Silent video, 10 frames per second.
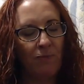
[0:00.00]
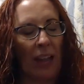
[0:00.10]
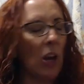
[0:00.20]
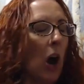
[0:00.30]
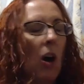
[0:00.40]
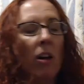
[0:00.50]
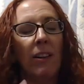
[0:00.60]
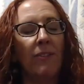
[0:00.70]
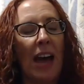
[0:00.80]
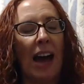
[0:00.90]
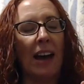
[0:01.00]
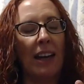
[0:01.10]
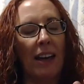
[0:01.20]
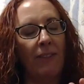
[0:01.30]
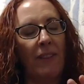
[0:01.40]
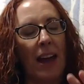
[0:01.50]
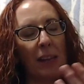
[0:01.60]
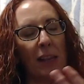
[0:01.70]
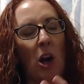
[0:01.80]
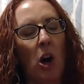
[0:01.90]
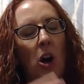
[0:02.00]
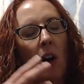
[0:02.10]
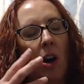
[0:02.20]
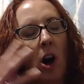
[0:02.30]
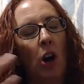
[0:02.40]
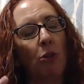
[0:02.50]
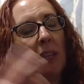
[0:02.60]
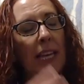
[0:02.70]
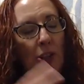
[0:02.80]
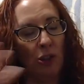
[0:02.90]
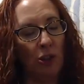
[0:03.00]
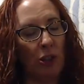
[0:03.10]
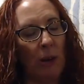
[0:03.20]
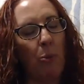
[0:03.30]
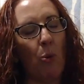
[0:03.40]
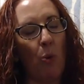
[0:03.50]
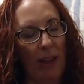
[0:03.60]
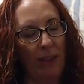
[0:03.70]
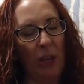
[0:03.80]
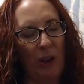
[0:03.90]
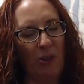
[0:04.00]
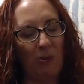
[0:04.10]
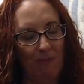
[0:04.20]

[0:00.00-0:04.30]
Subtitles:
And all of that affects our relationship with you.